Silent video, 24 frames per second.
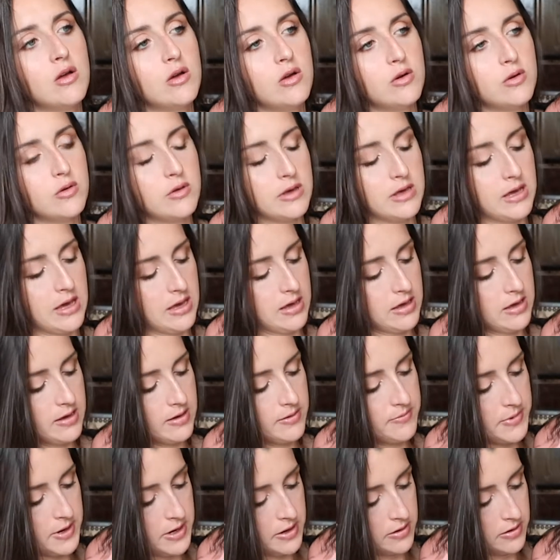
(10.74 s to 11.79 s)
Okay,
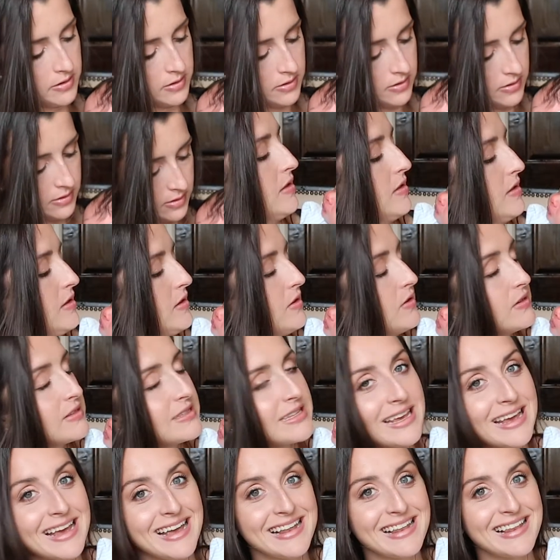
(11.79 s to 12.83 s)
come here. Can you
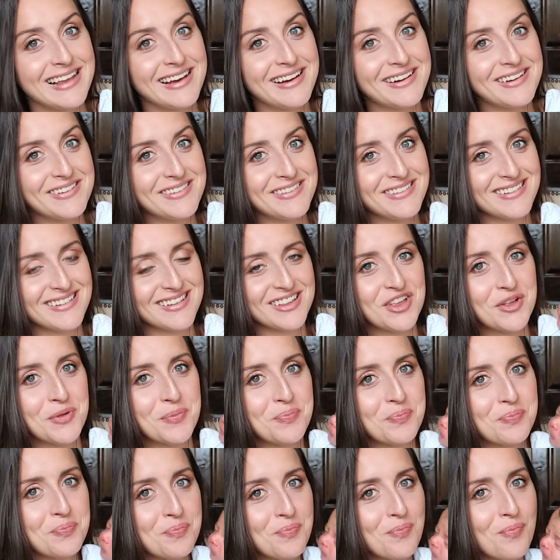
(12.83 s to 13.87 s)
say hello?
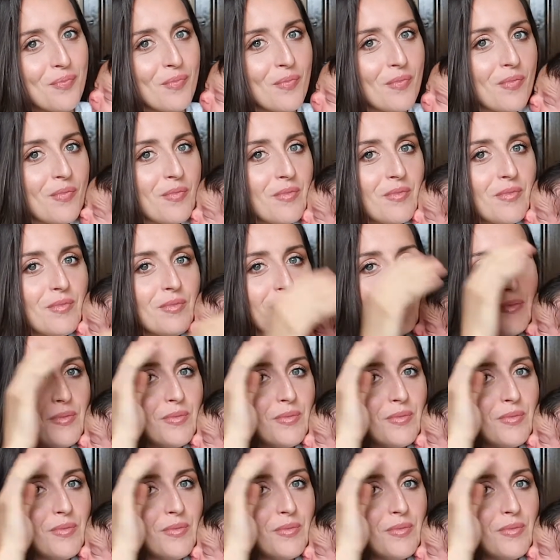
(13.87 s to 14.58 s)
Can